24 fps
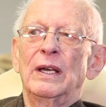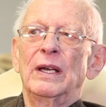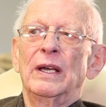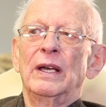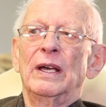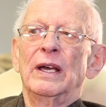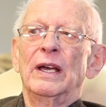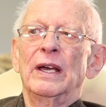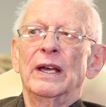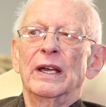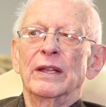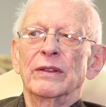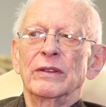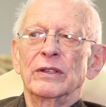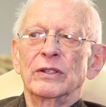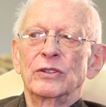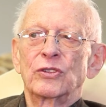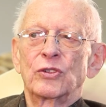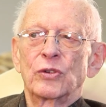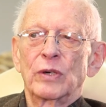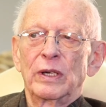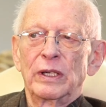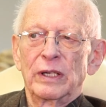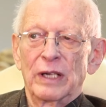And the
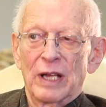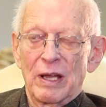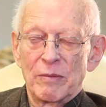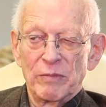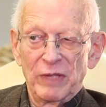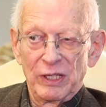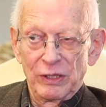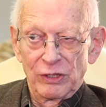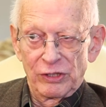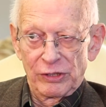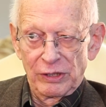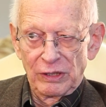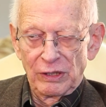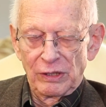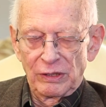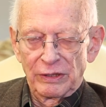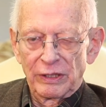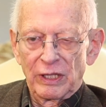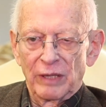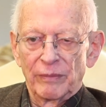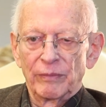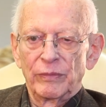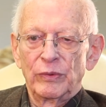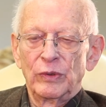train, I mean sealed
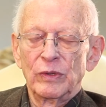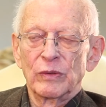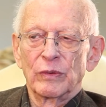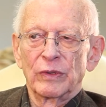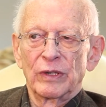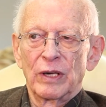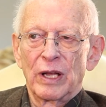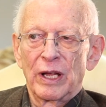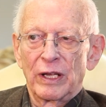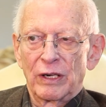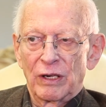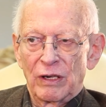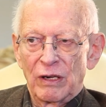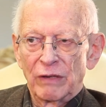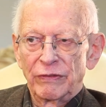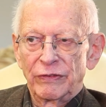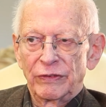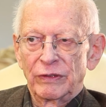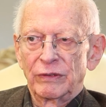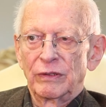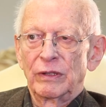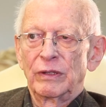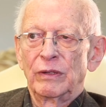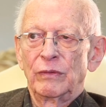up, we were not off
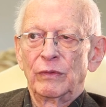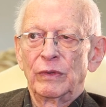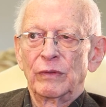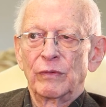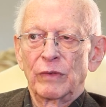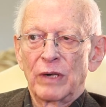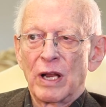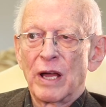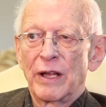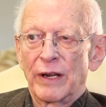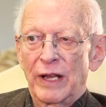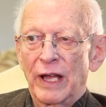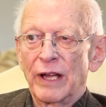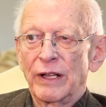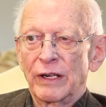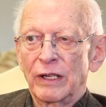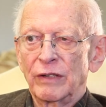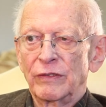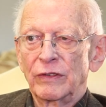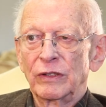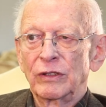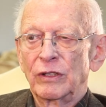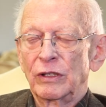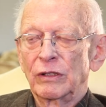it, we were not out
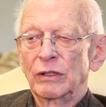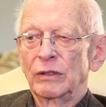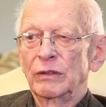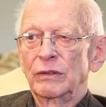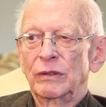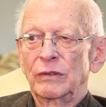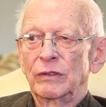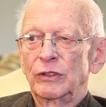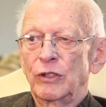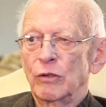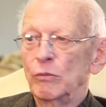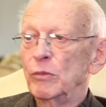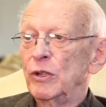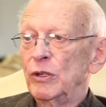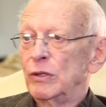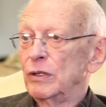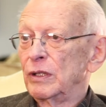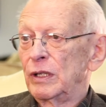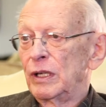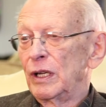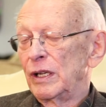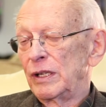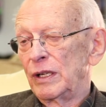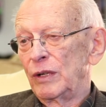of it or
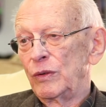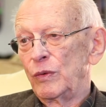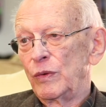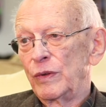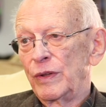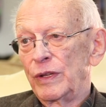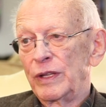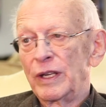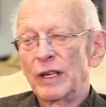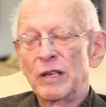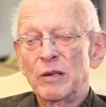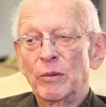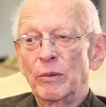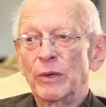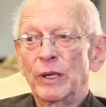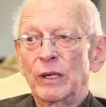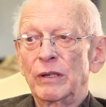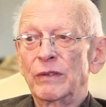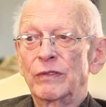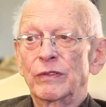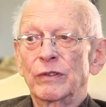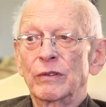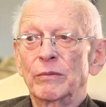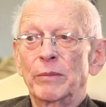communicated with
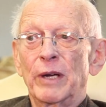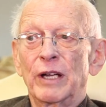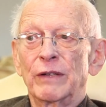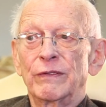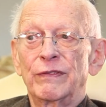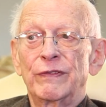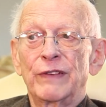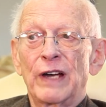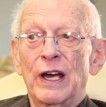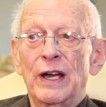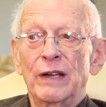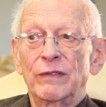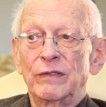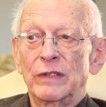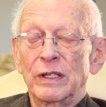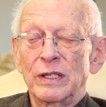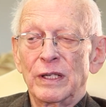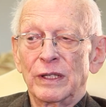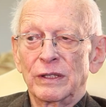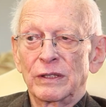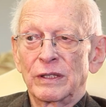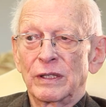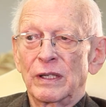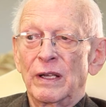anybody for about five
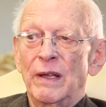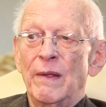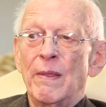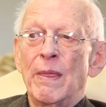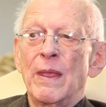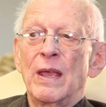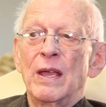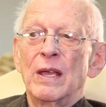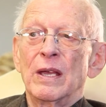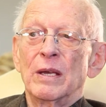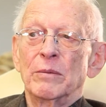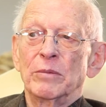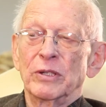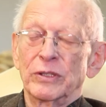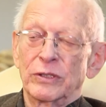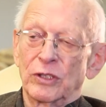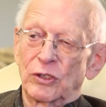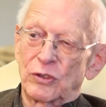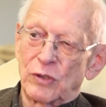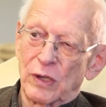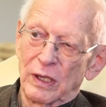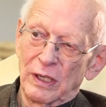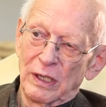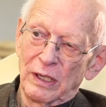days. But the
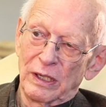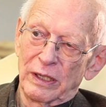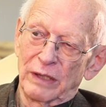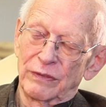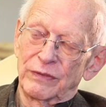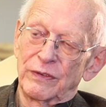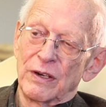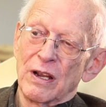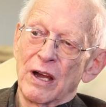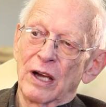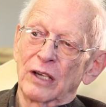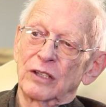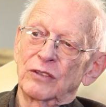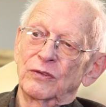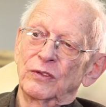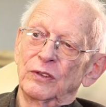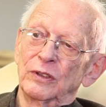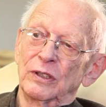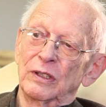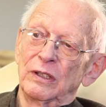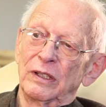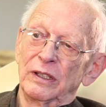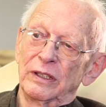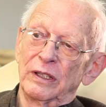train left
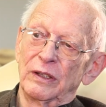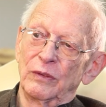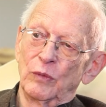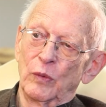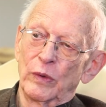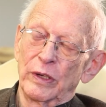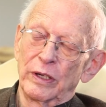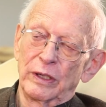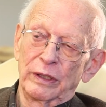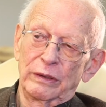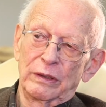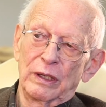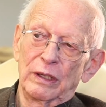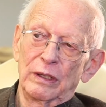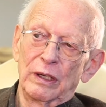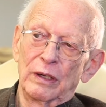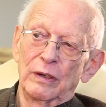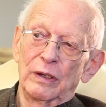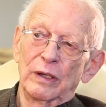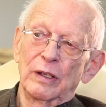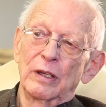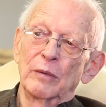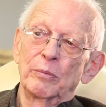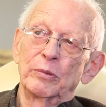Knoxville and it went
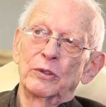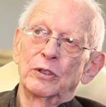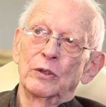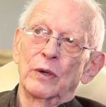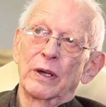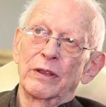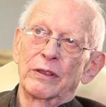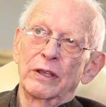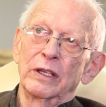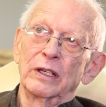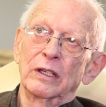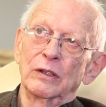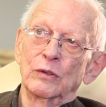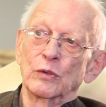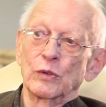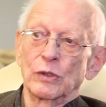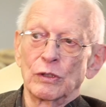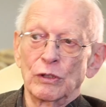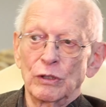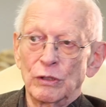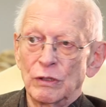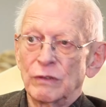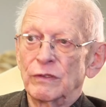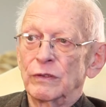up to, I think it was
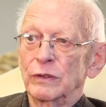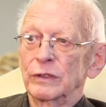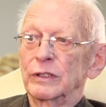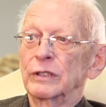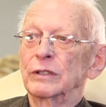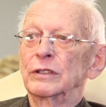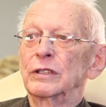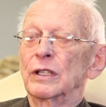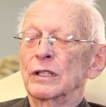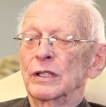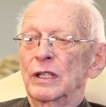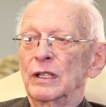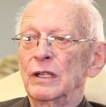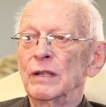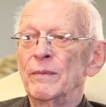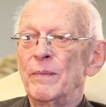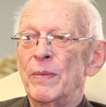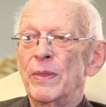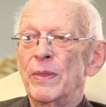Louisville, Kentucky